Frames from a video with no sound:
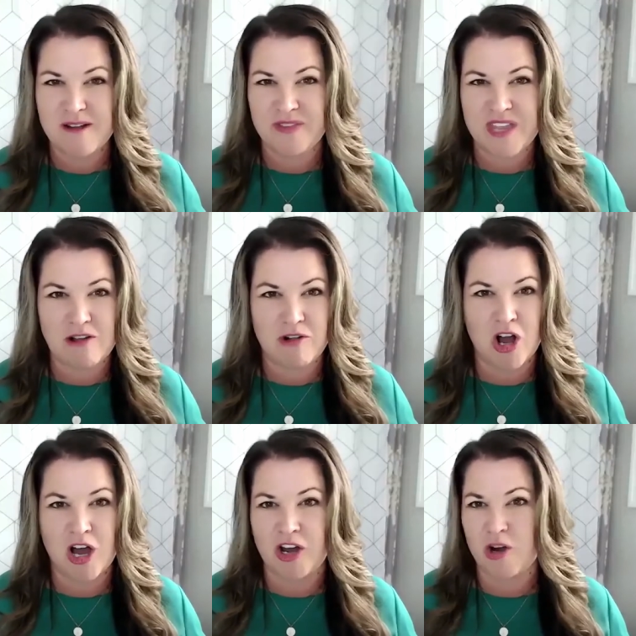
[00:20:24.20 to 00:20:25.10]
now
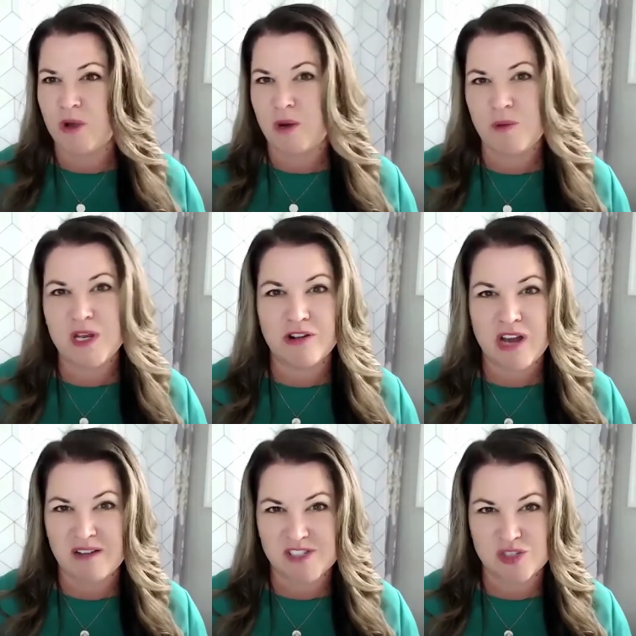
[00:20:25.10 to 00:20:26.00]
gone, or when we don't
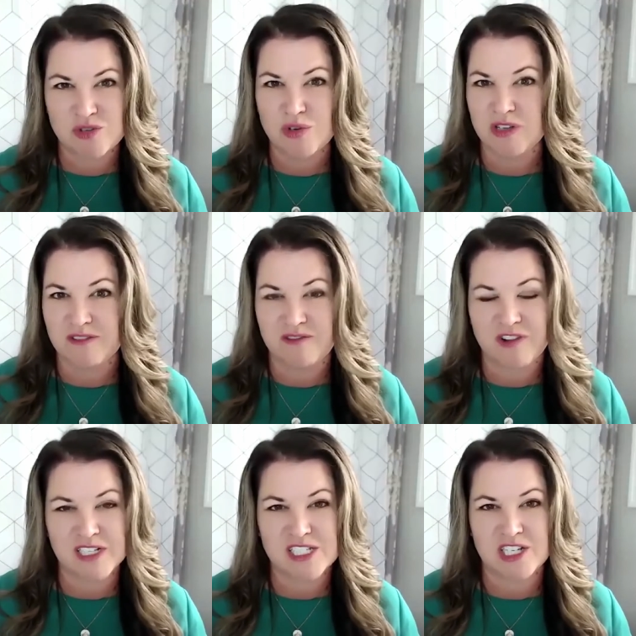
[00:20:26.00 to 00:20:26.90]
have school and
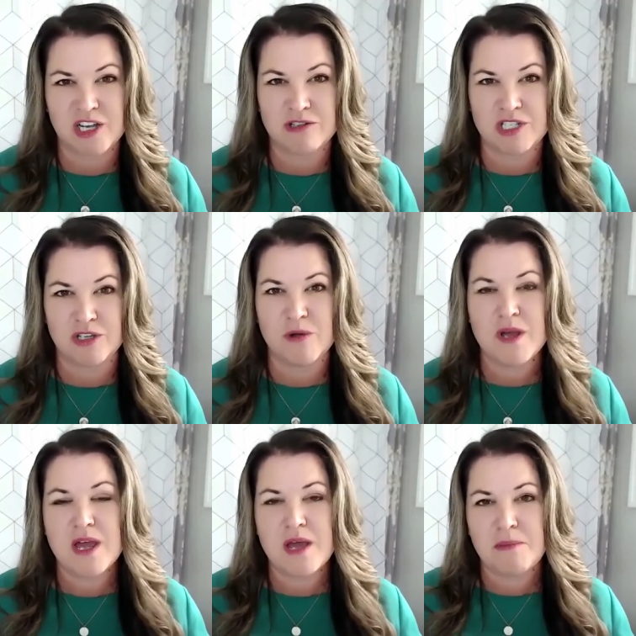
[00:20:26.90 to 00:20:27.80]
friends to go to,
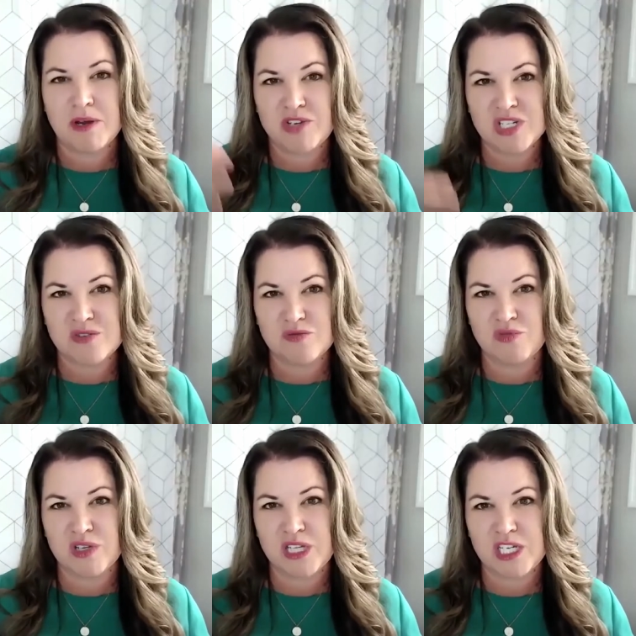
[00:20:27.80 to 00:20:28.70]
but just
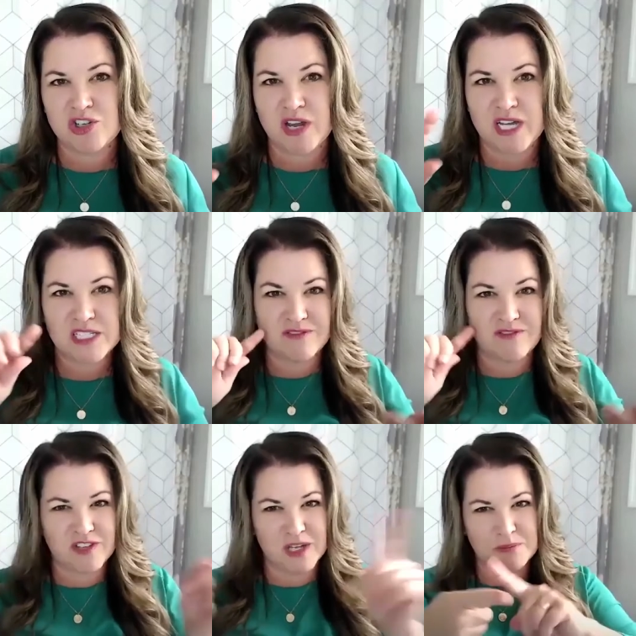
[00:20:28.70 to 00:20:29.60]
really trying to
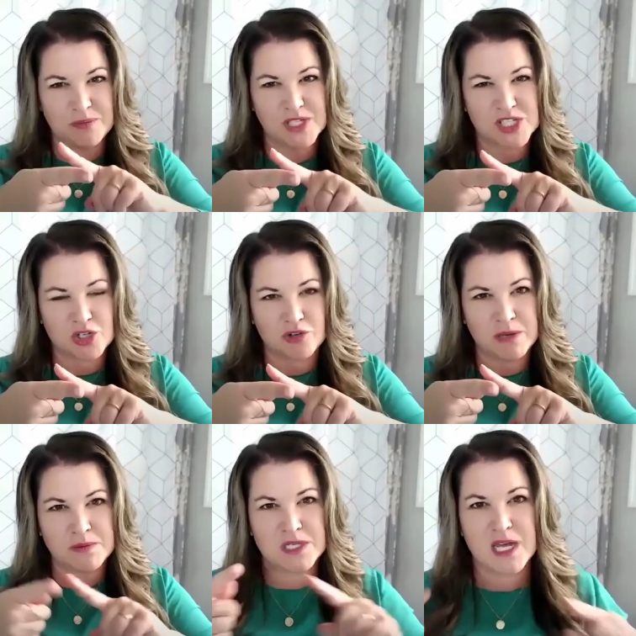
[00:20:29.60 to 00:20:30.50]
flip the
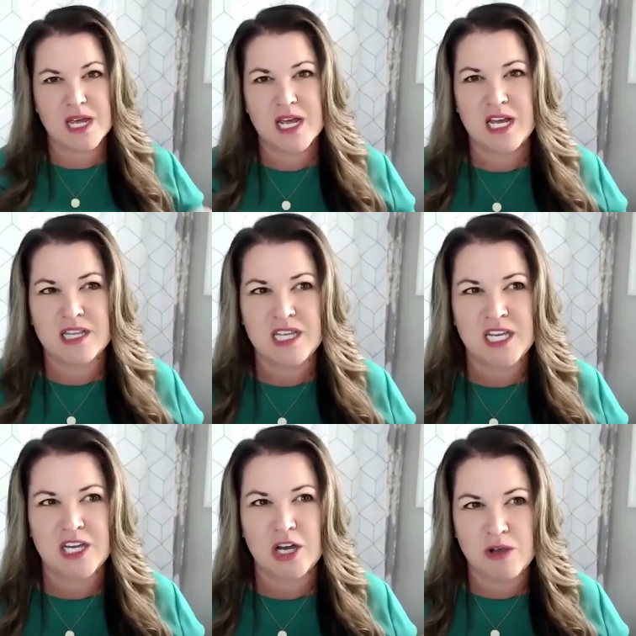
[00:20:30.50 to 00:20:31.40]
script and
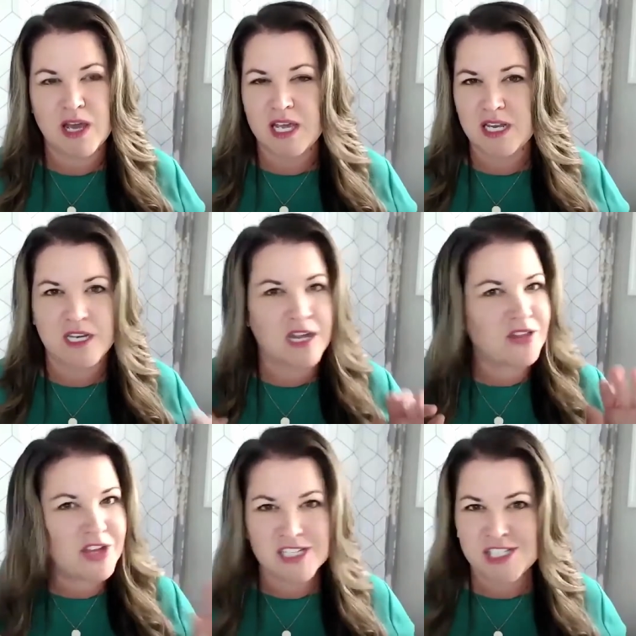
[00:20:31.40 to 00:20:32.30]
think, okay,
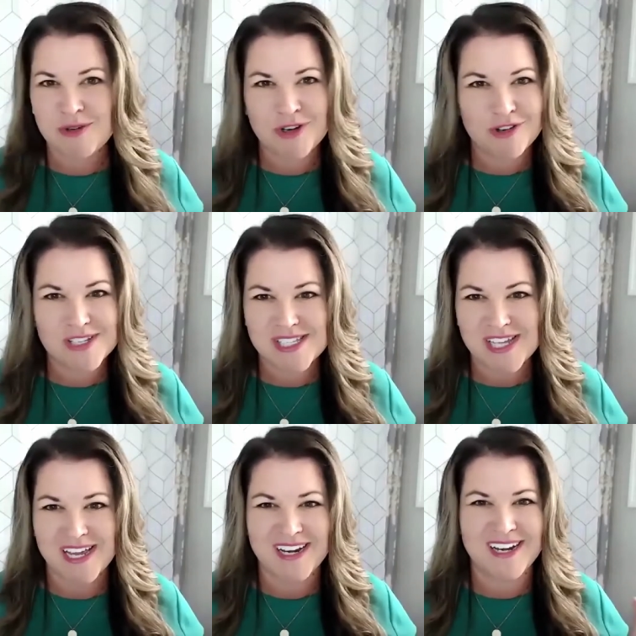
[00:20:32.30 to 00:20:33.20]
nothing is new under the
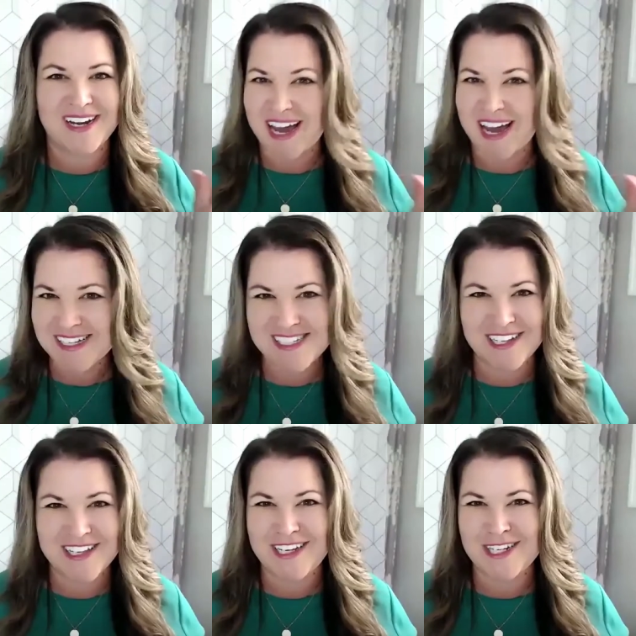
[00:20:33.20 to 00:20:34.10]
sun. God is
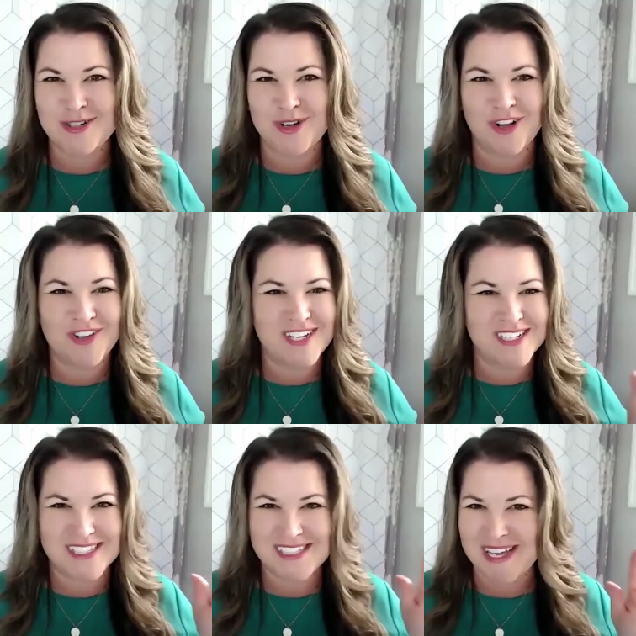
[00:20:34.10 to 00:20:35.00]
still in control.
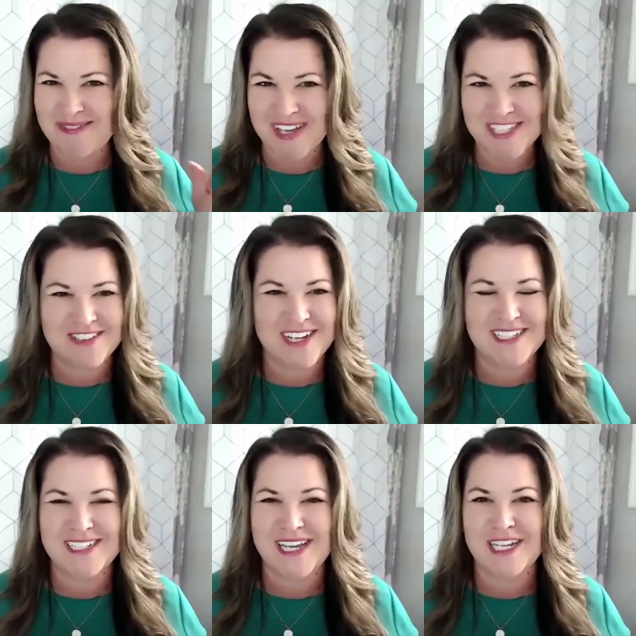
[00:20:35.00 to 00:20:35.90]
He's the same yesterday,
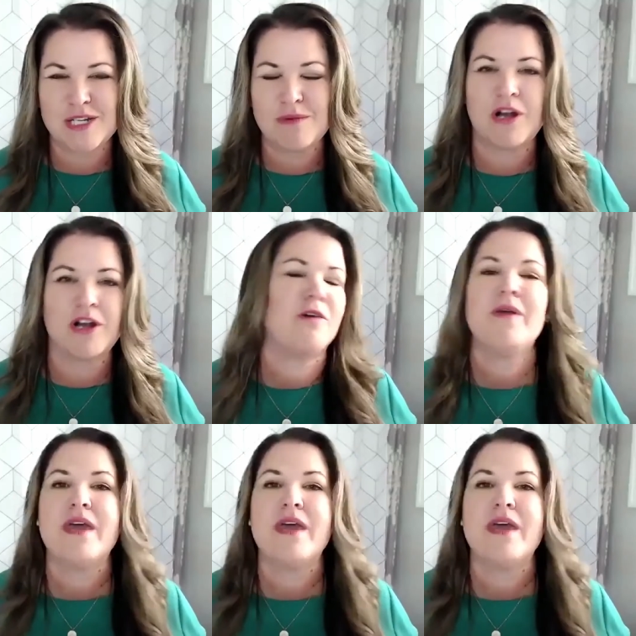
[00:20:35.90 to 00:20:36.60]
today, and tomorrow.